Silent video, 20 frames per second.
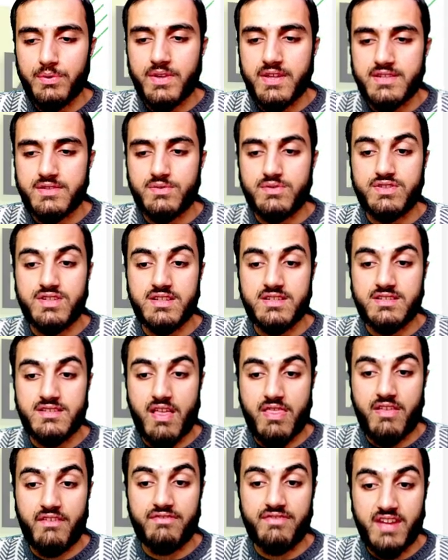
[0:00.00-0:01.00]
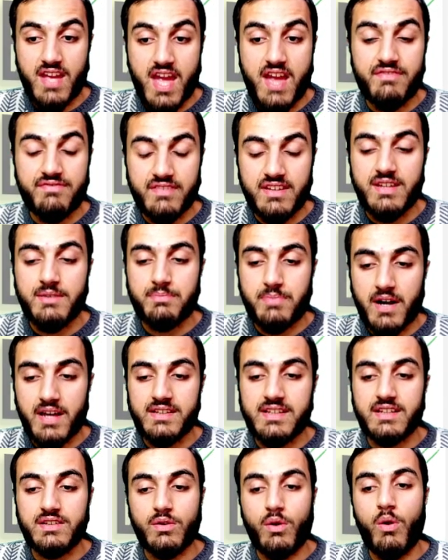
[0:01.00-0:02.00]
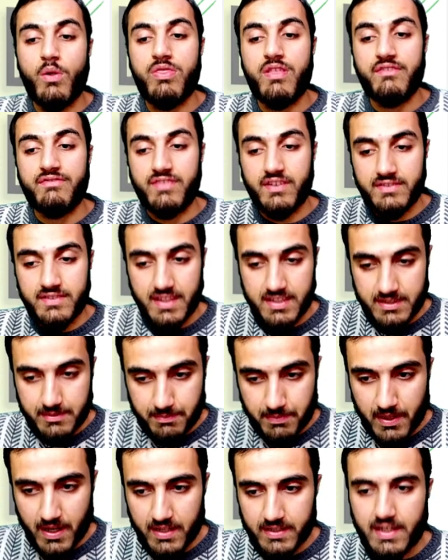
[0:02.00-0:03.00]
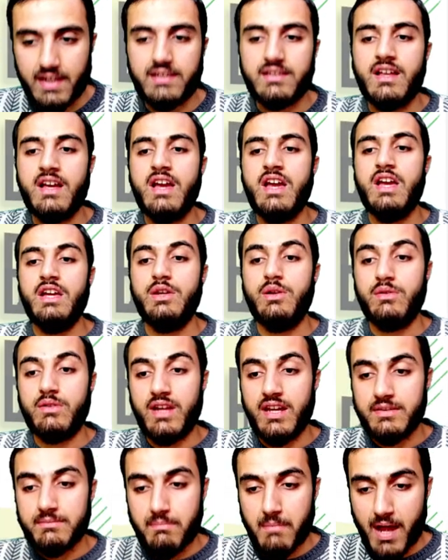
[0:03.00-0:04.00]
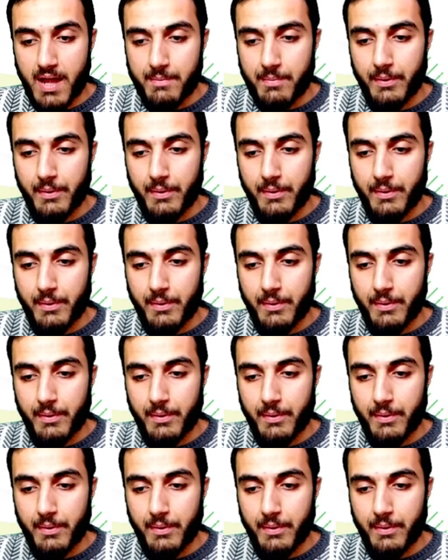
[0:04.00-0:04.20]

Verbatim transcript: bonus, which is the FE product or the front-end product. You'll get